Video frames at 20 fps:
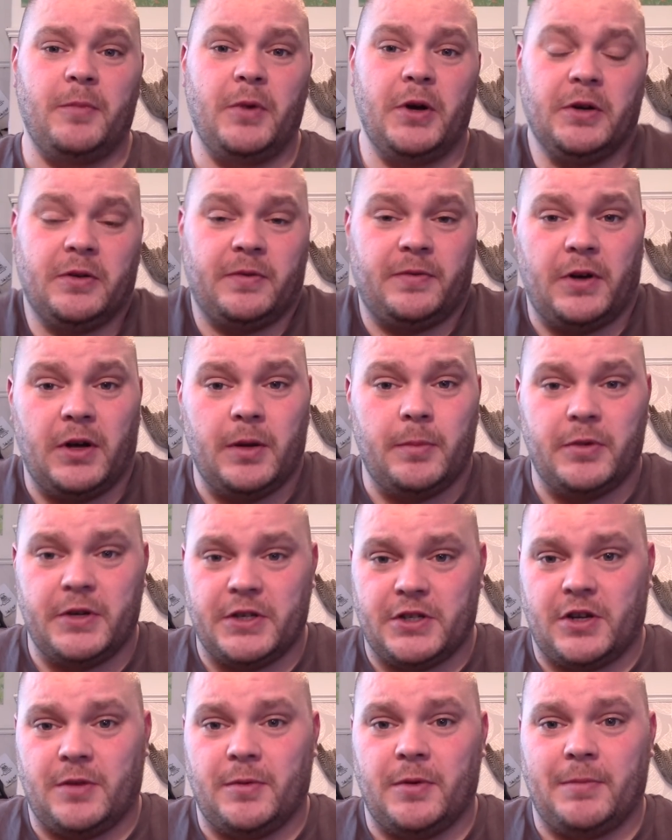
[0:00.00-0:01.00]
Microfiber
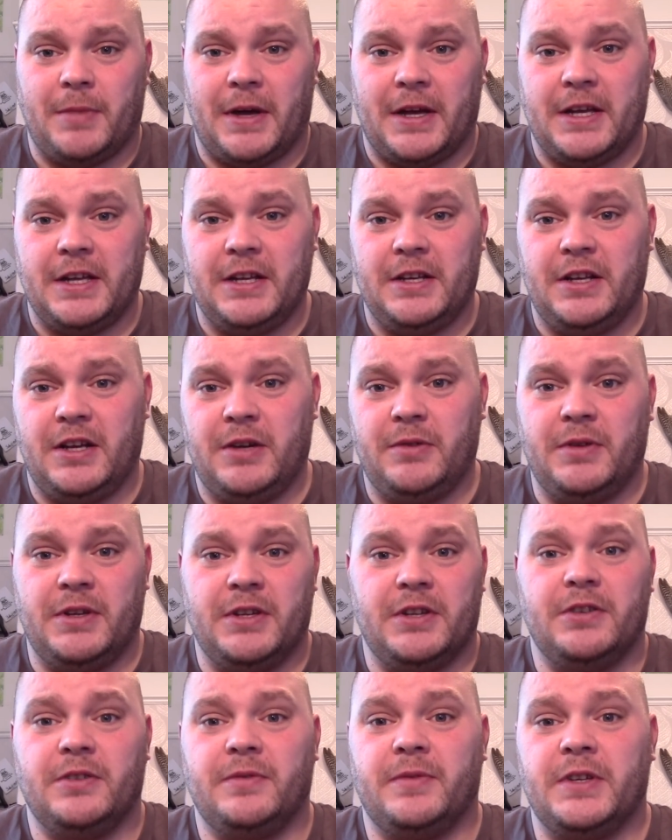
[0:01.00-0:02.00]
is coming back in now
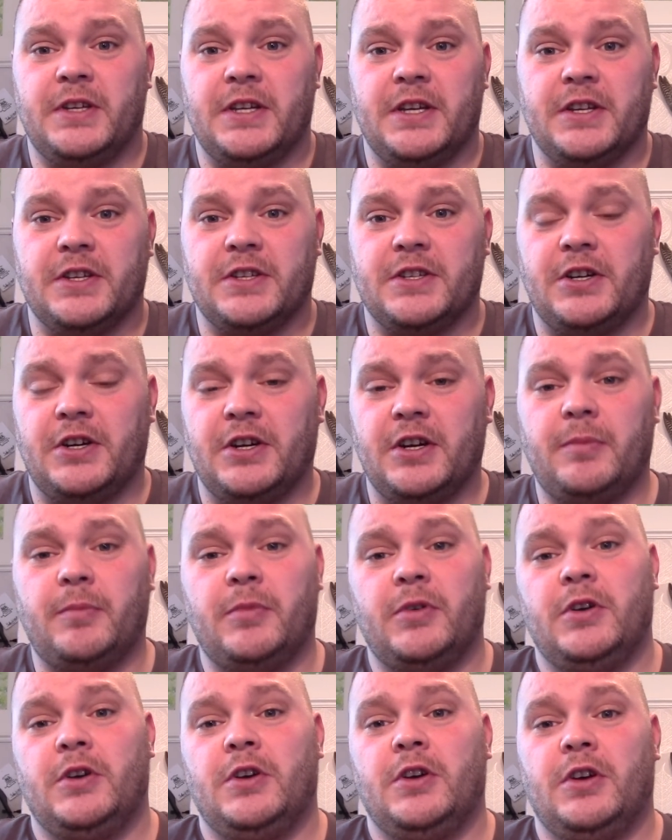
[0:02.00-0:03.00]
in another year's
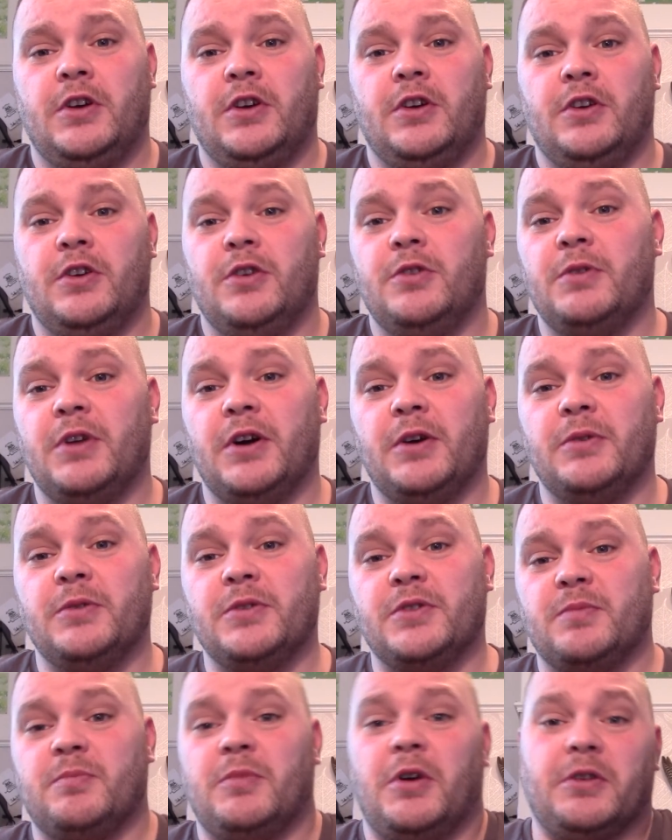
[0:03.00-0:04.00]
time. Who
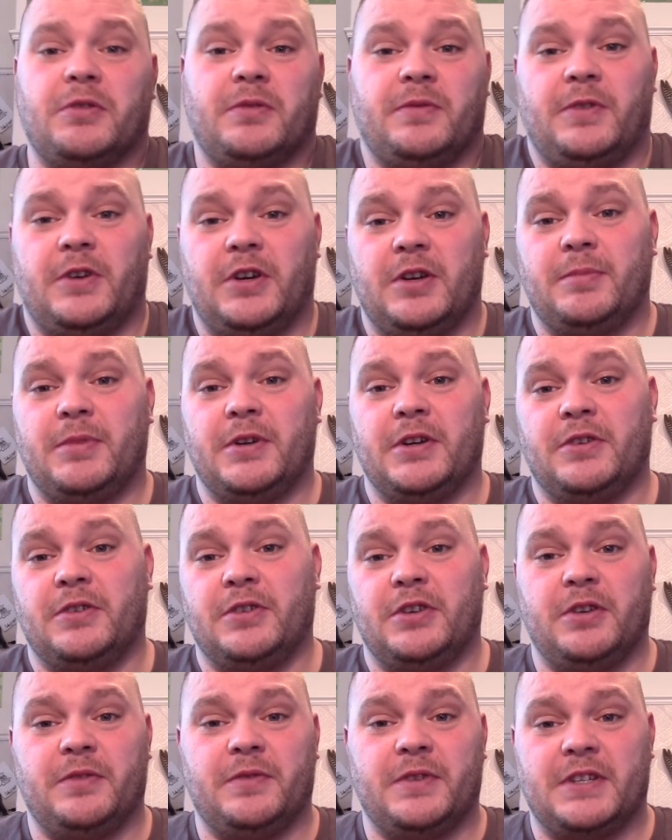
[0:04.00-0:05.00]
knows, microfiber
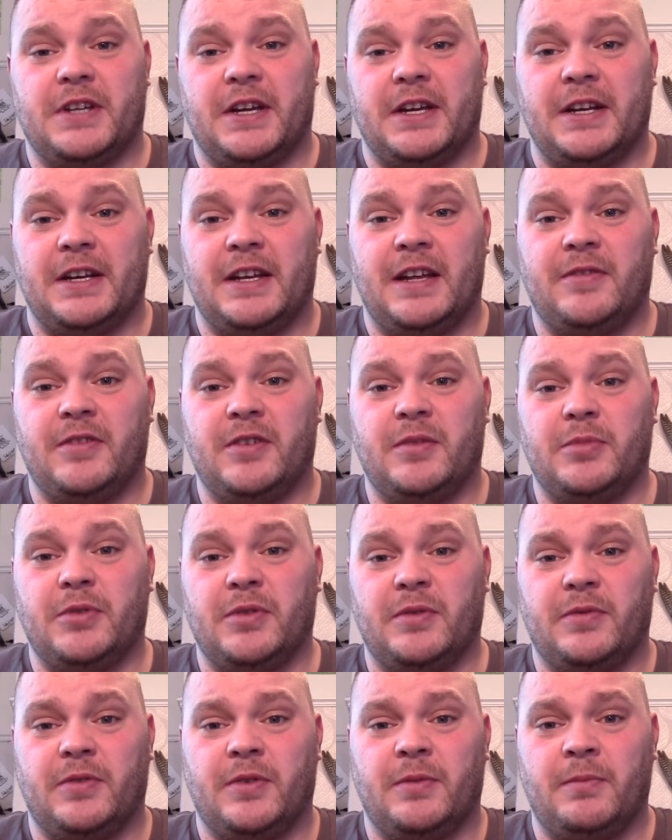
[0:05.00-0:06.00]
could overtake leather,
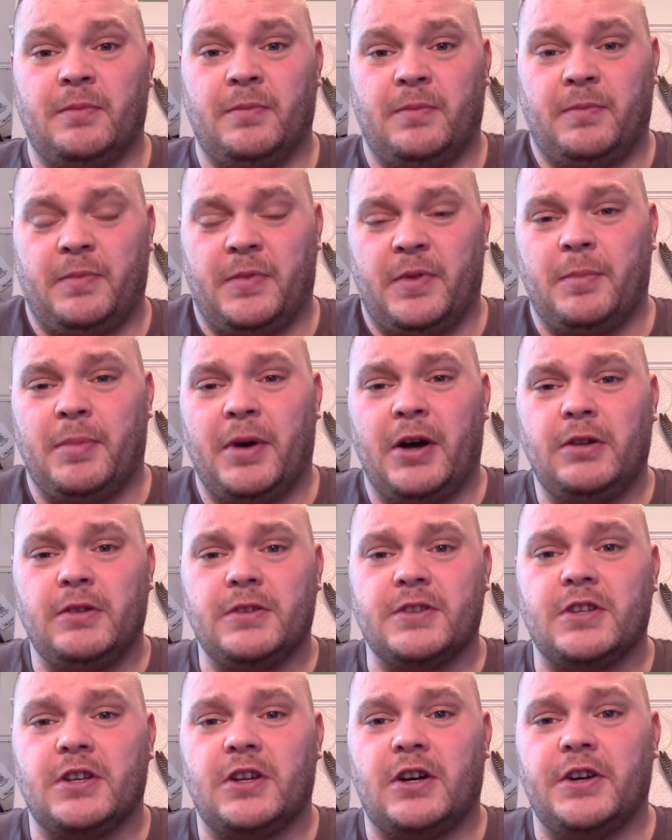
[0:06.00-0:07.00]
but from the
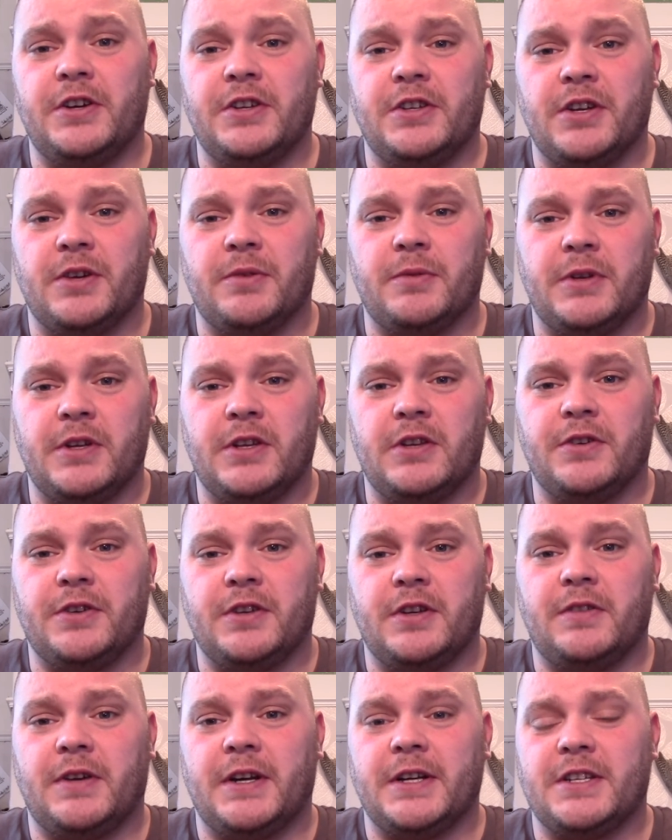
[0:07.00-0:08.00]
polls that I do, you're
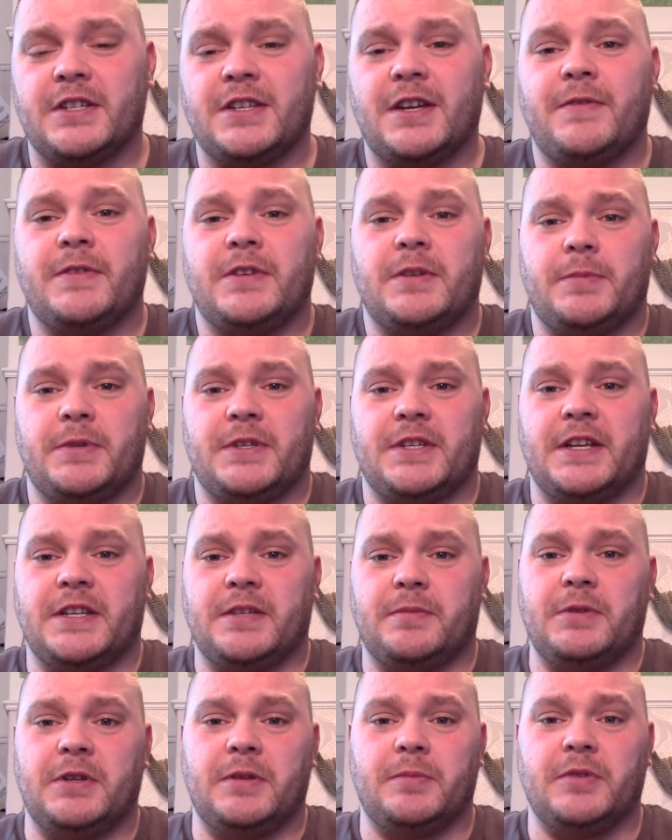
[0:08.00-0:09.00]
looking around
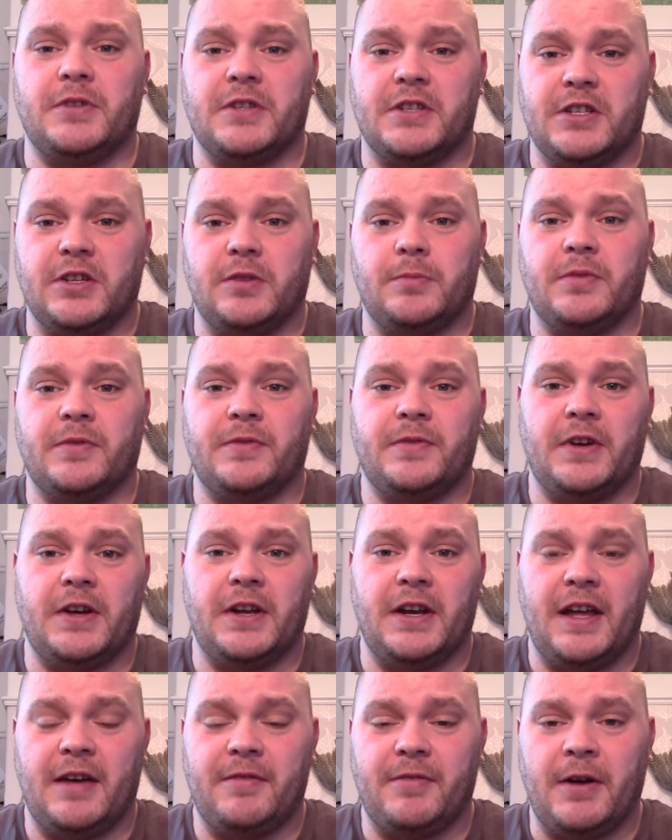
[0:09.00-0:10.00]
70% of people still
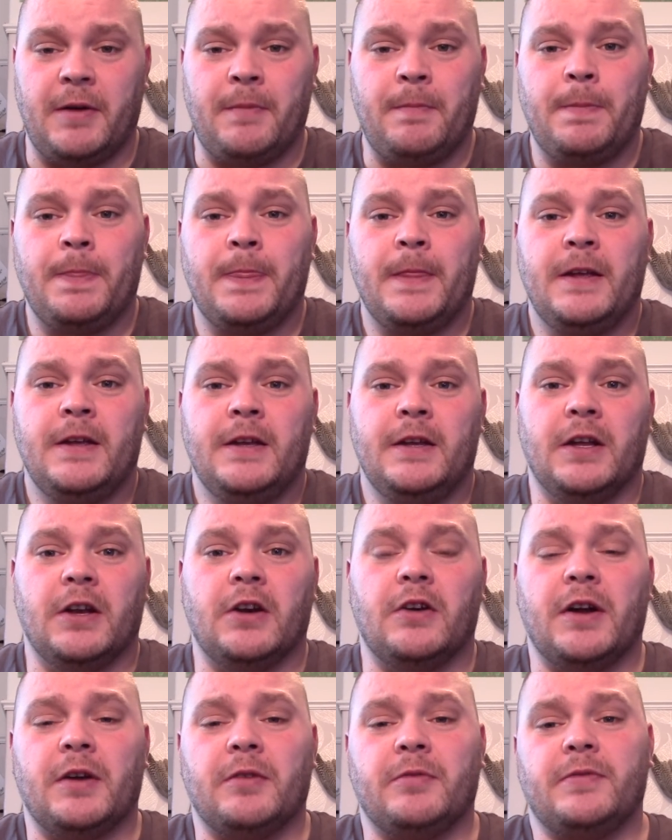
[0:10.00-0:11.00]
prefer leather
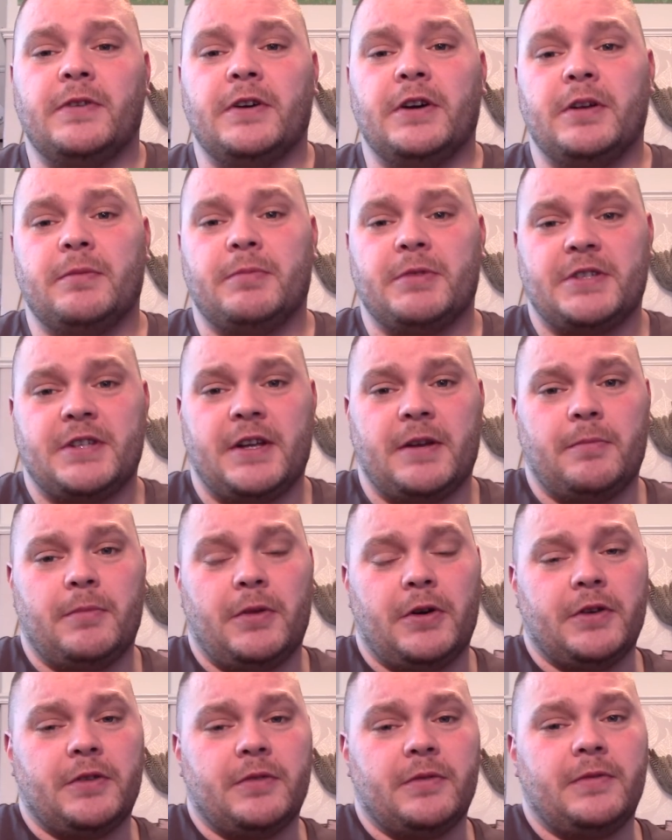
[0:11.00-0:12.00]
and around 30%
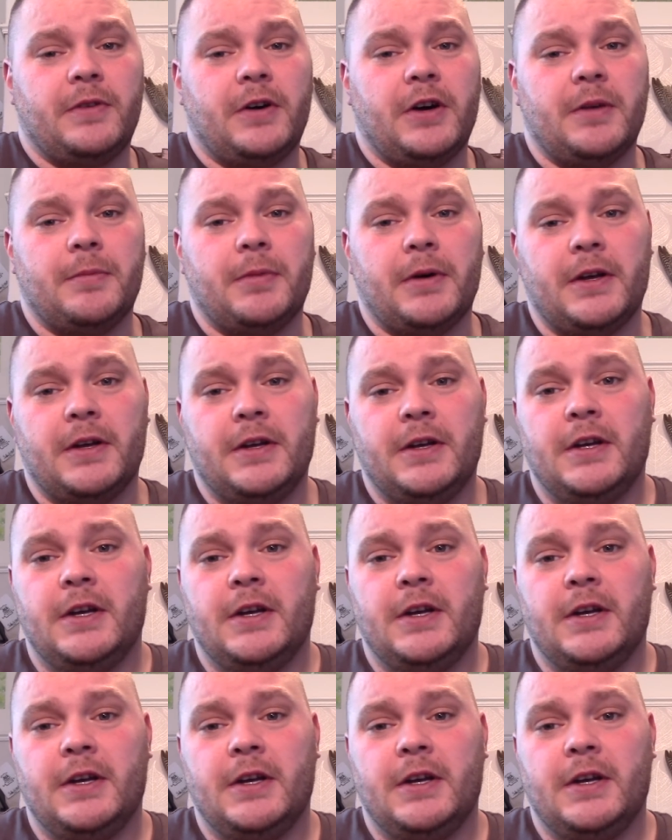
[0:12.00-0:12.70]
microfiber.